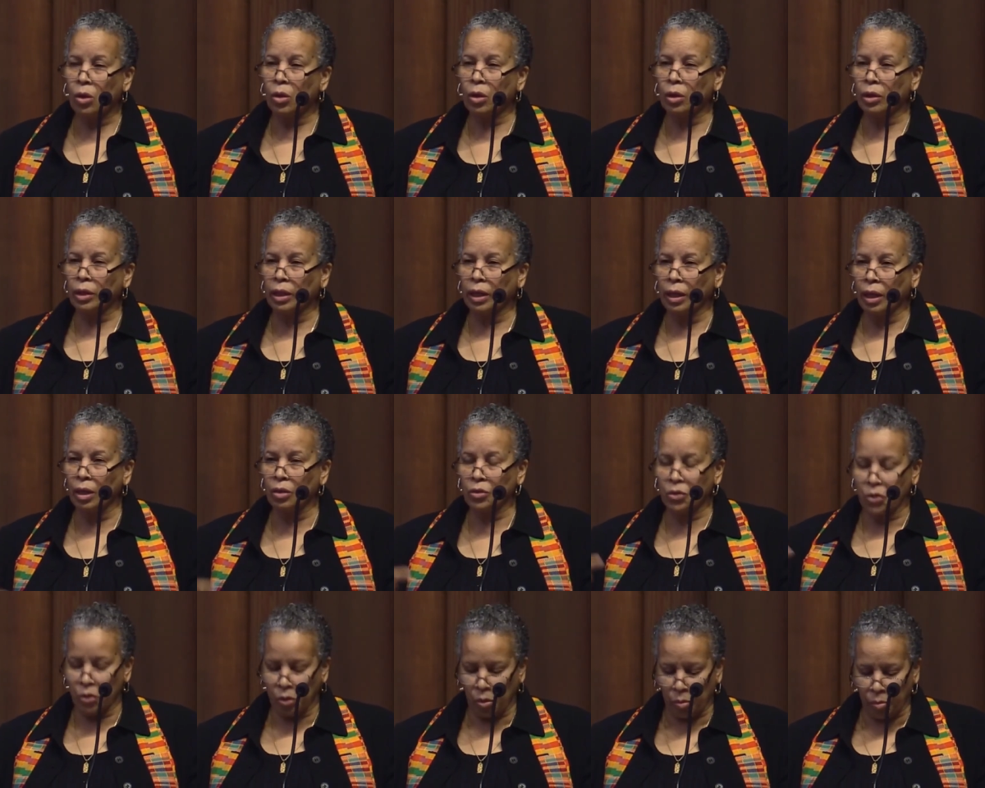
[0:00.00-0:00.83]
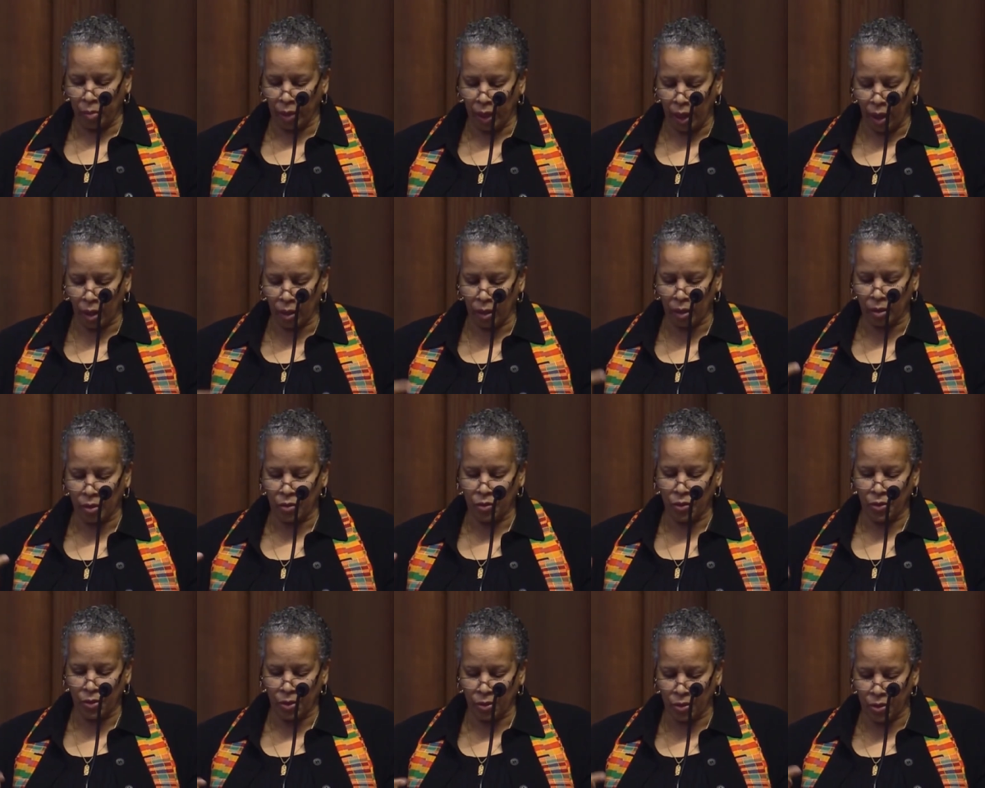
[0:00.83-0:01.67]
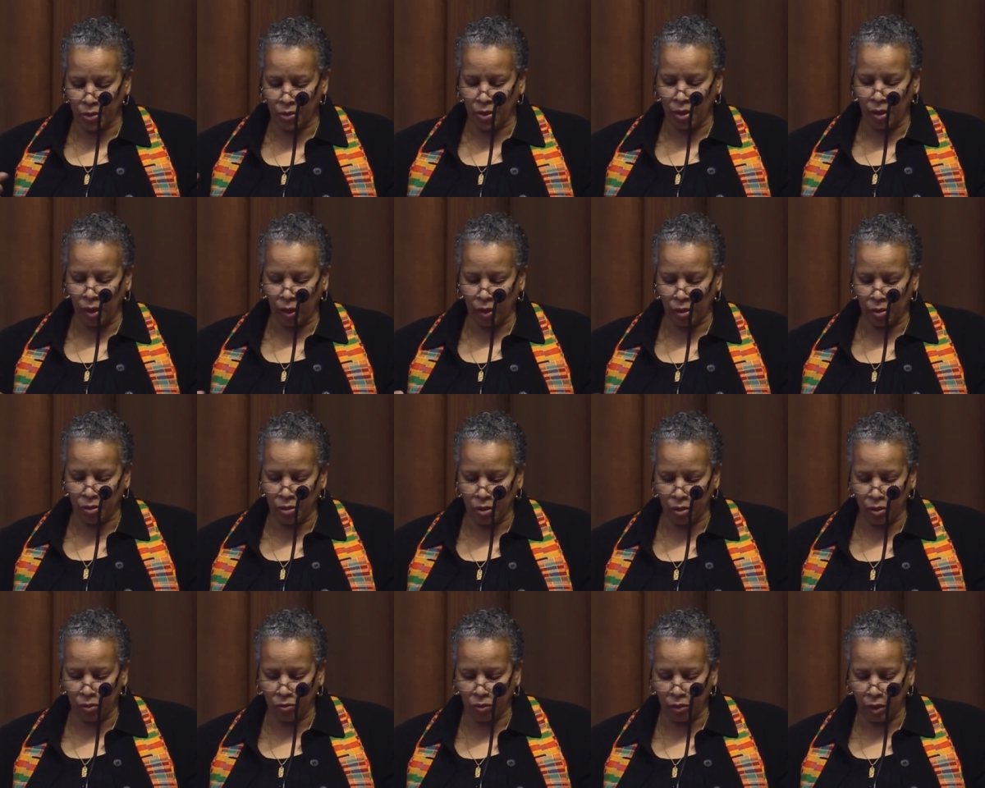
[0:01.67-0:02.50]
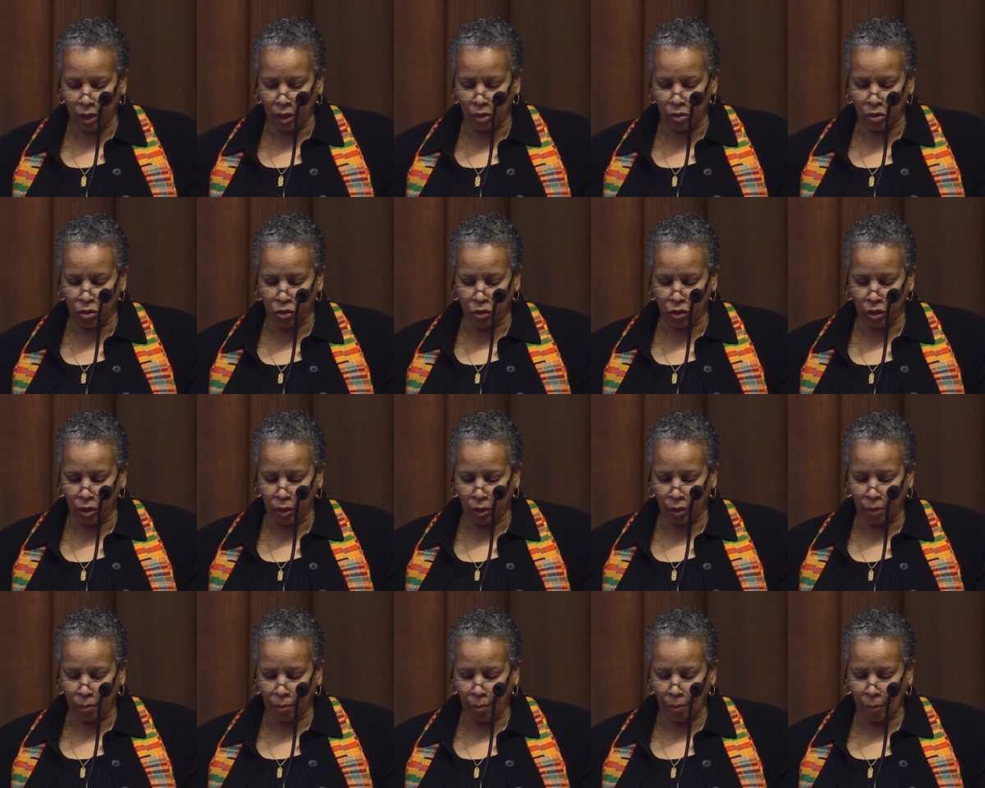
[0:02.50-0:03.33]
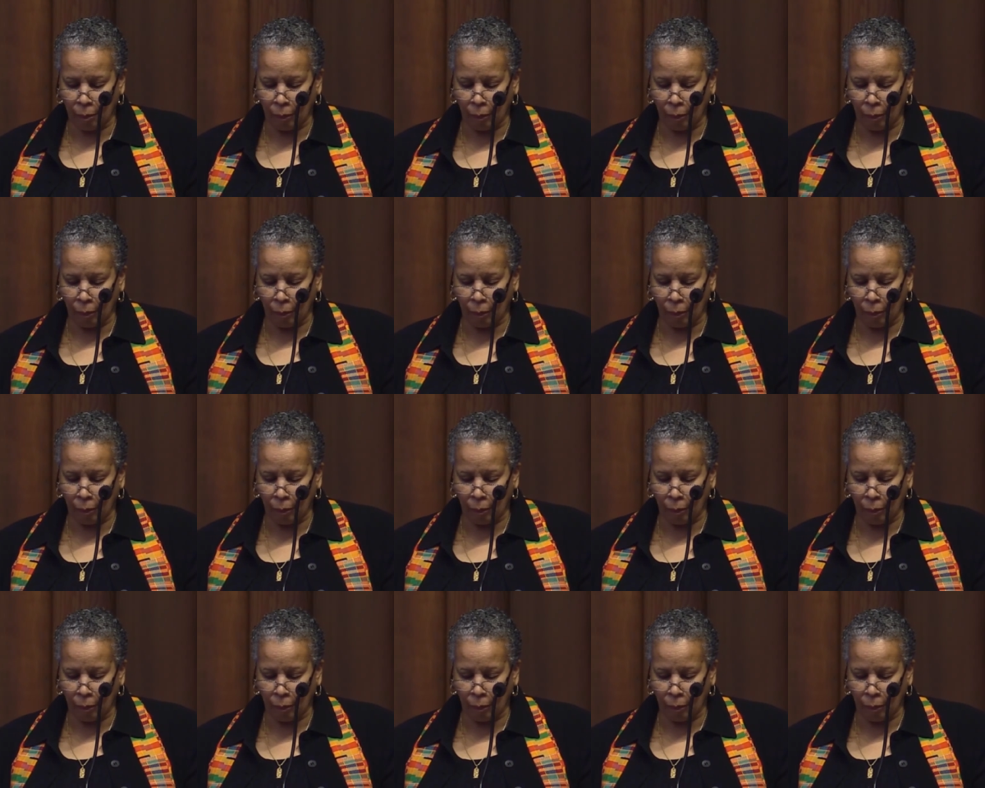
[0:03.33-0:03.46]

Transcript: or counterbalance this negative energy.